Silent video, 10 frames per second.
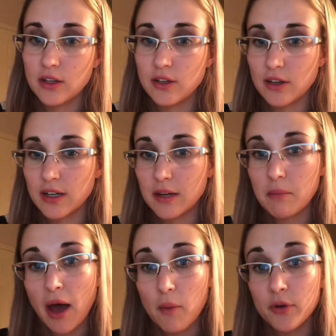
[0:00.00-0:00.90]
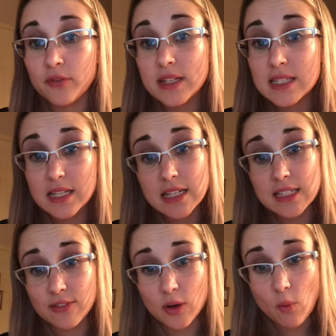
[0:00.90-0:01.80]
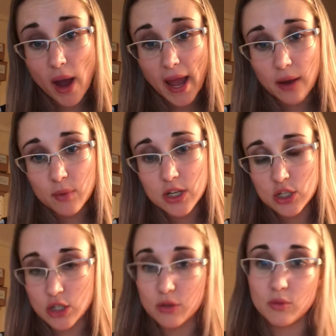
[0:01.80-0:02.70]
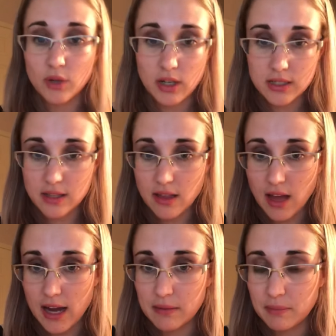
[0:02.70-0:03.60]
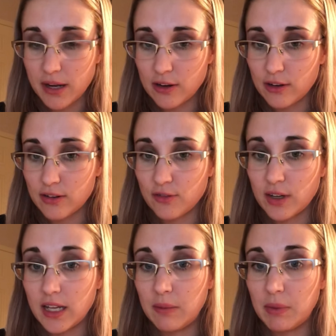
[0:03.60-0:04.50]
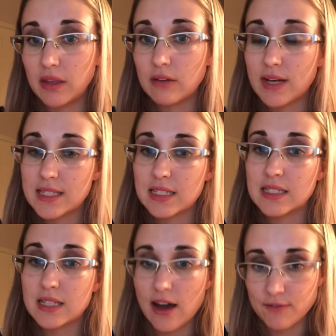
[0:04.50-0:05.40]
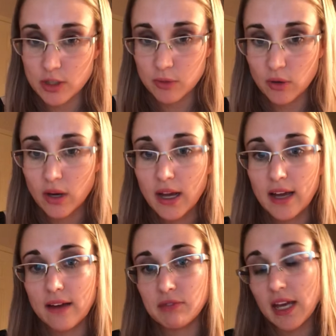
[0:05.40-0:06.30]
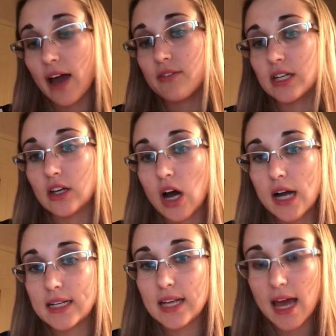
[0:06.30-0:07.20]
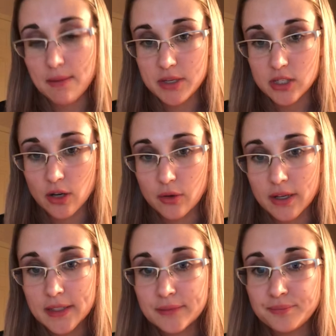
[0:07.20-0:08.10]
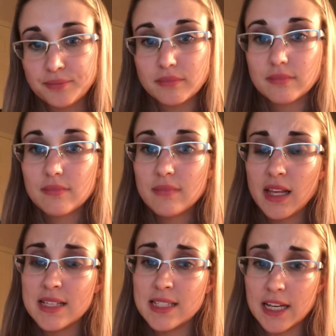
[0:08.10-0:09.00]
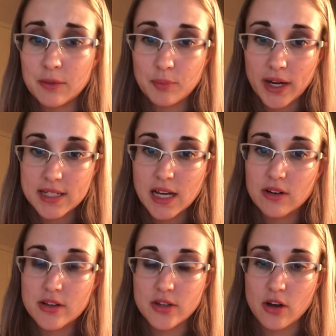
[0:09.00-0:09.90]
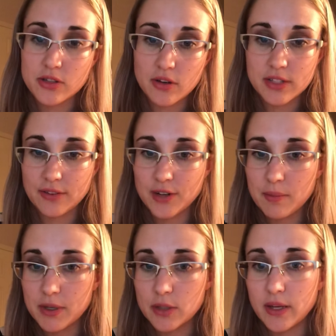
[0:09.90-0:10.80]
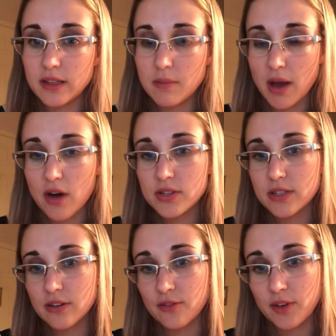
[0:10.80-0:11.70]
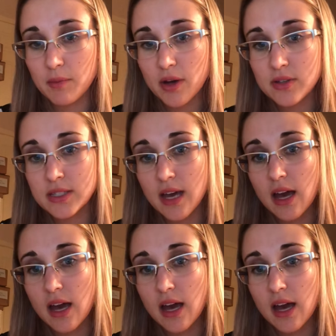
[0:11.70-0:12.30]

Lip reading: urine and bowel movements in a different way, which works a lot better for keeping the residents comfortable if they have an incontinent episode. Skin breakdown is also different between the males and the females.